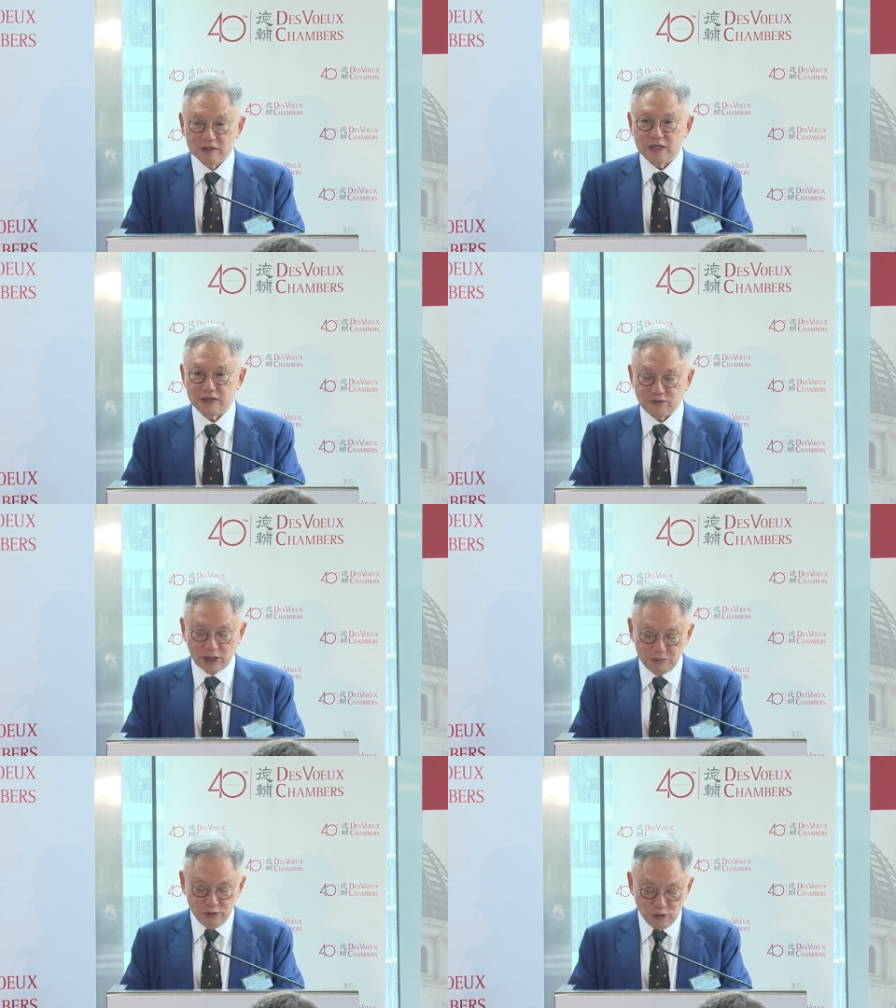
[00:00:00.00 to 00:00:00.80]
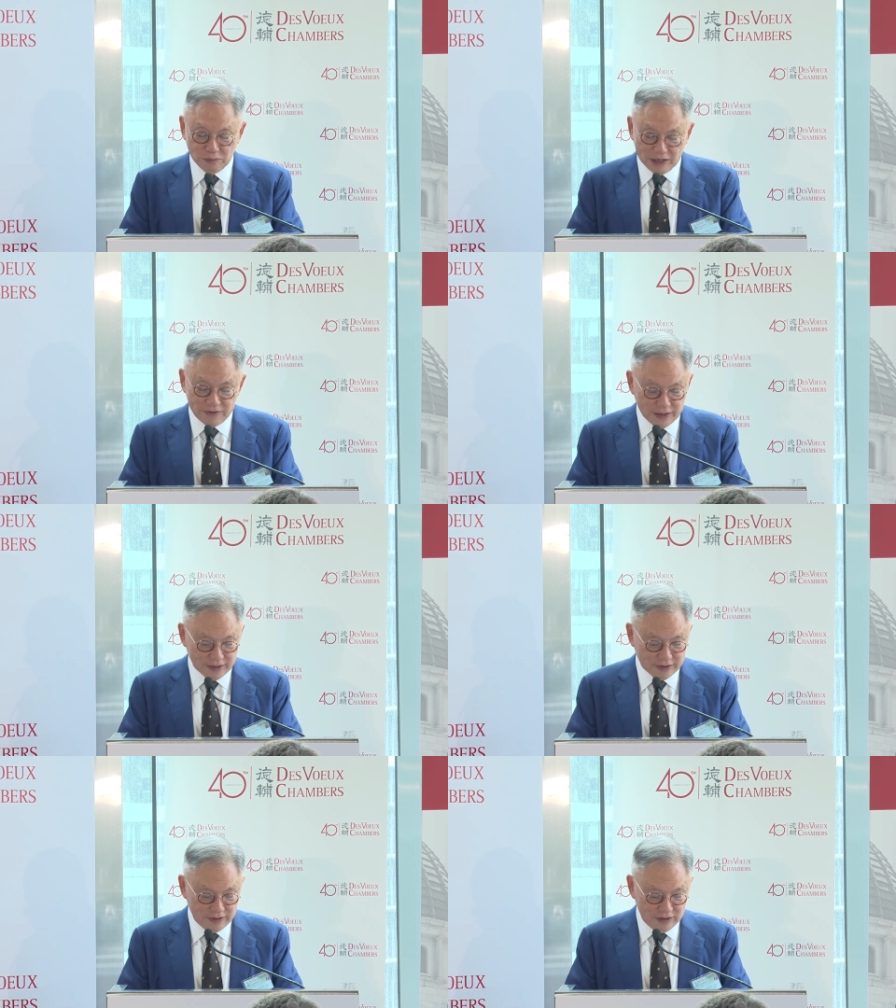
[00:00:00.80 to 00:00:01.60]
that the tribunal might
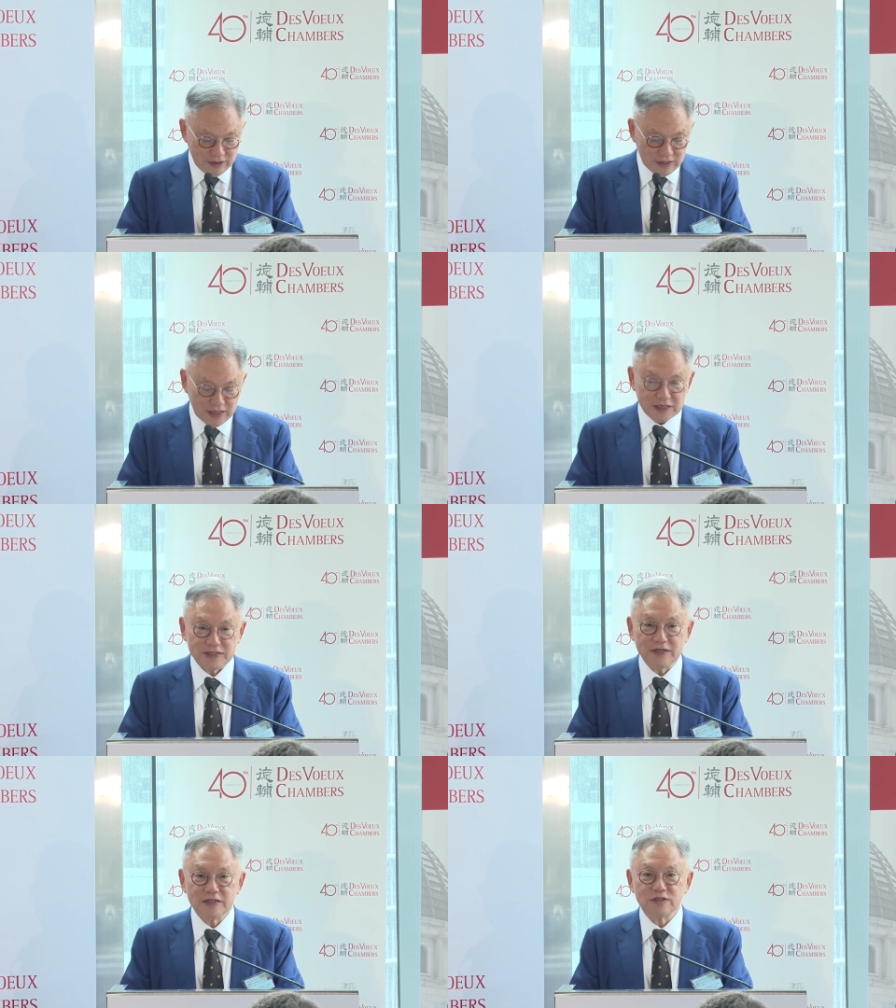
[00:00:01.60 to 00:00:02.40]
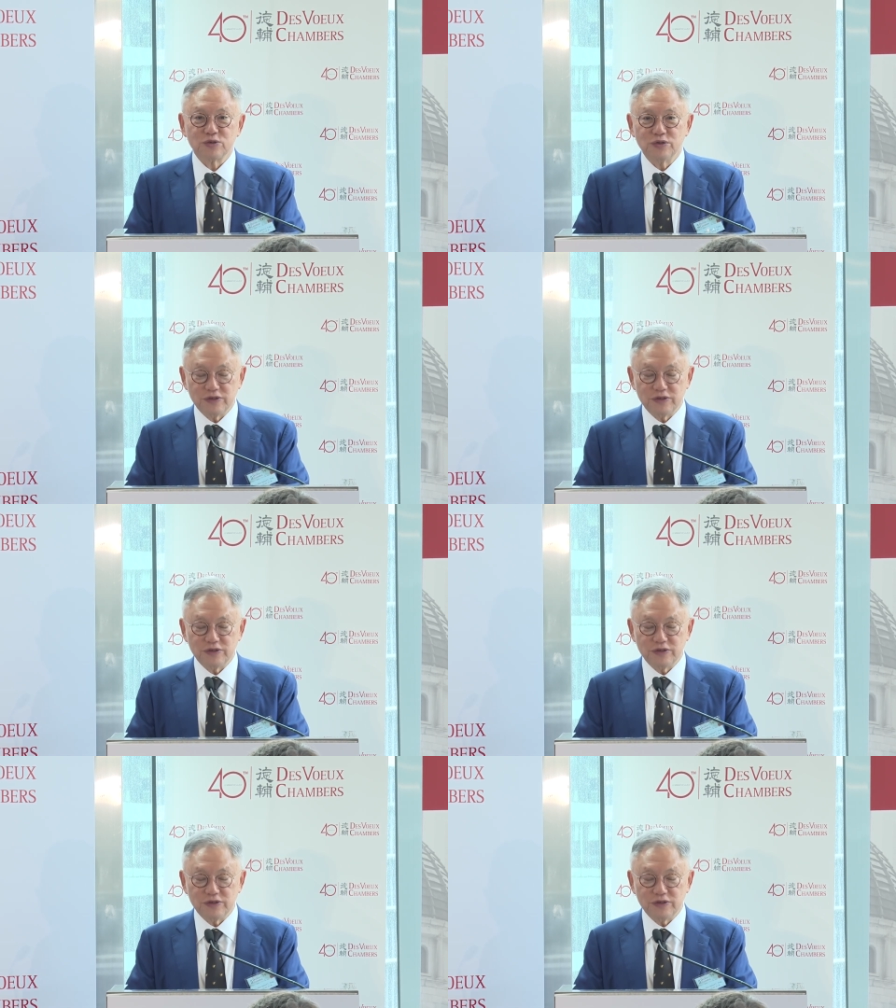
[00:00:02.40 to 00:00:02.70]
think it has understood